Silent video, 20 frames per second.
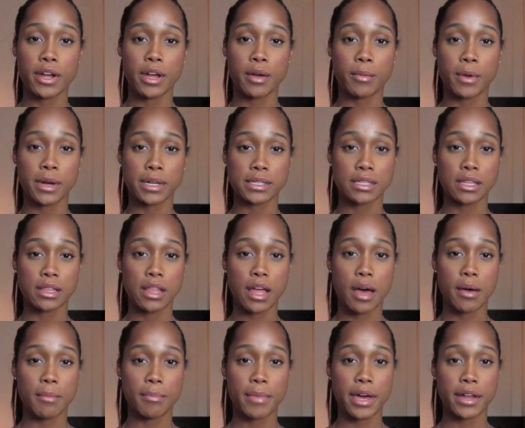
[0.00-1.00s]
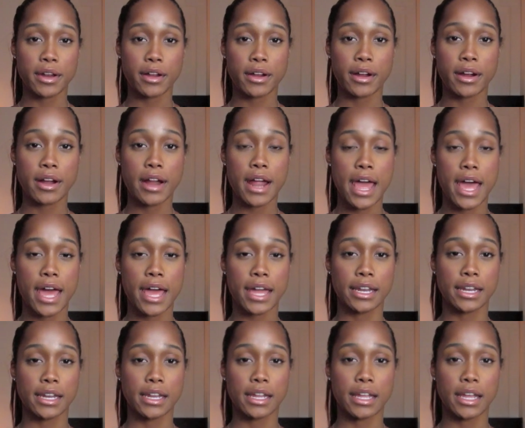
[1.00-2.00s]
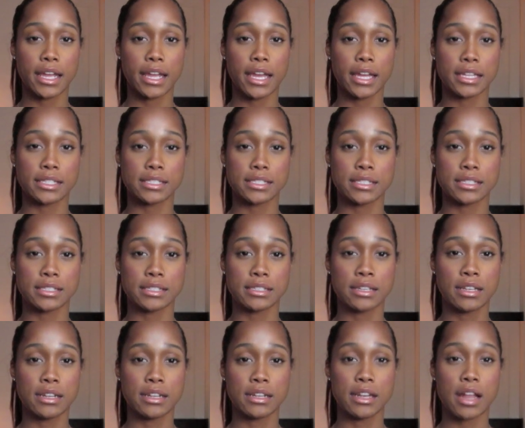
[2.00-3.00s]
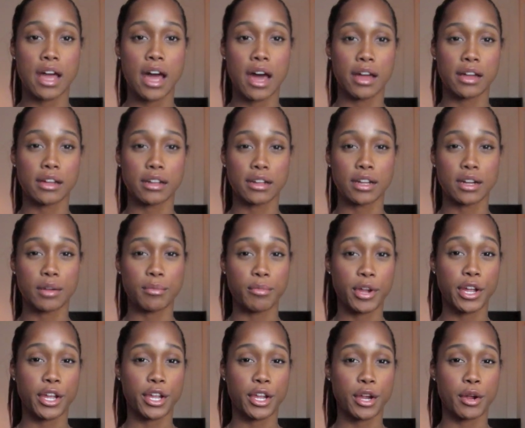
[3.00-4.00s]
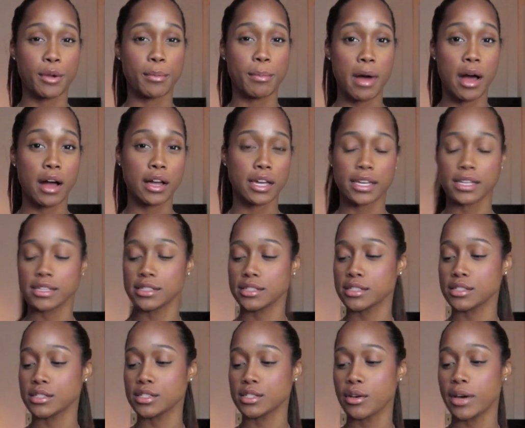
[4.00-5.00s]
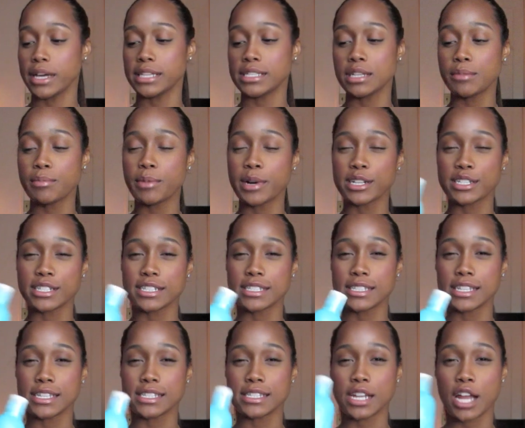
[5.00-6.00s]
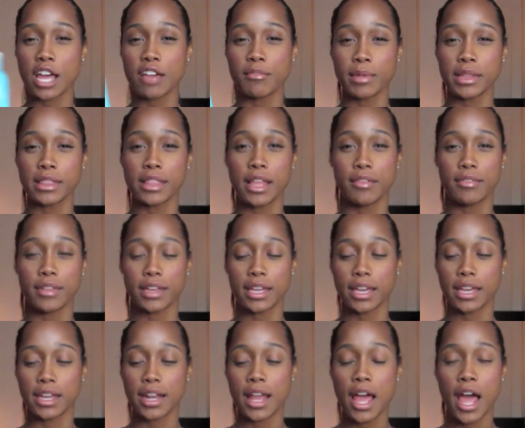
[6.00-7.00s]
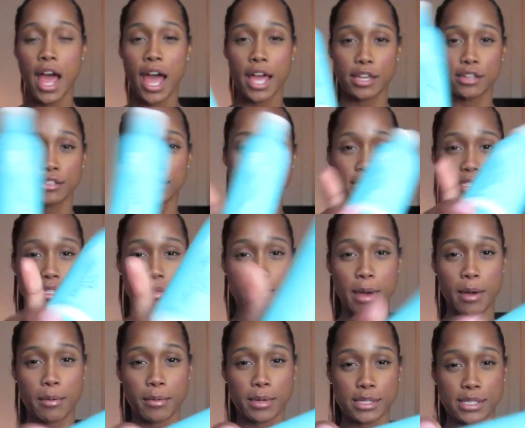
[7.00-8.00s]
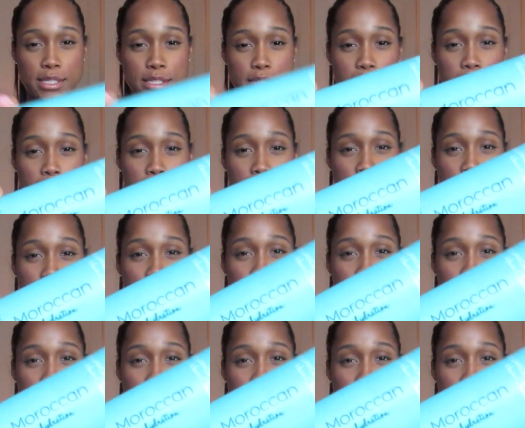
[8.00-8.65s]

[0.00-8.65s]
it works a lot better, and it's not gonna break your pockets. So I did purchase this and I've been loving it. I use this about once a week.